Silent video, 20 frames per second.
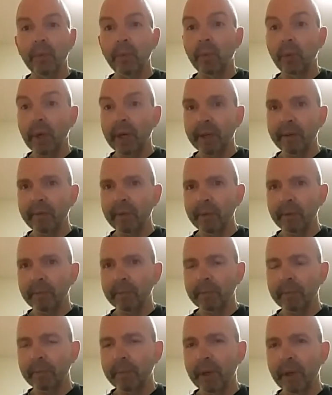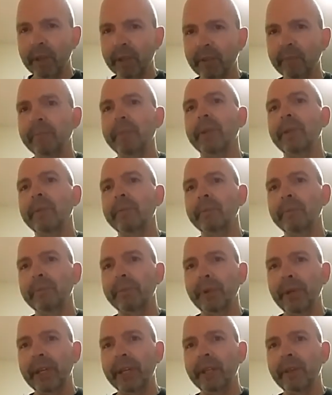whatever part of my
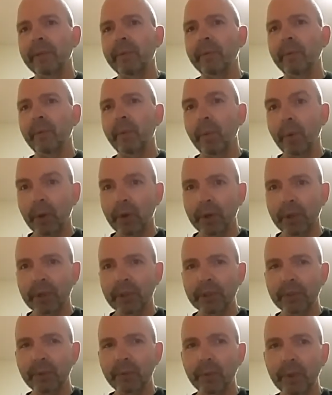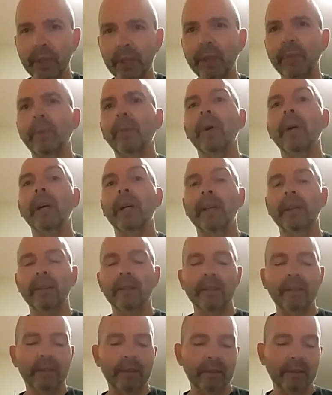brain works really well,
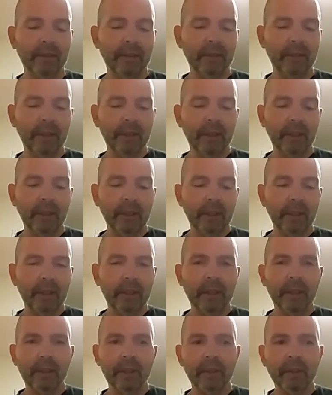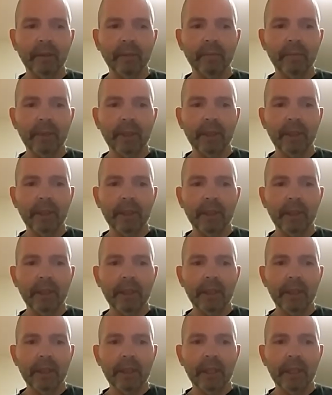Um,
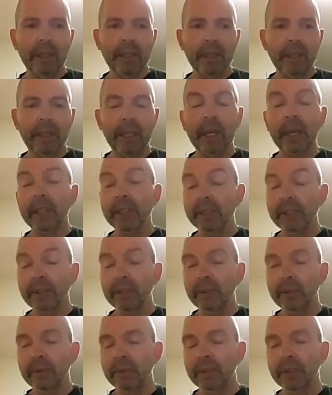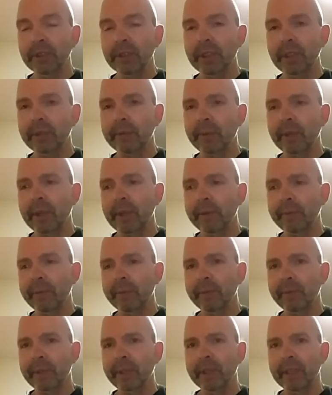it has to discover
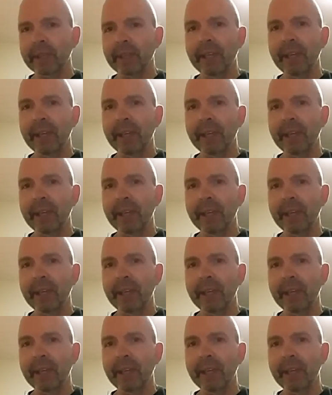everything.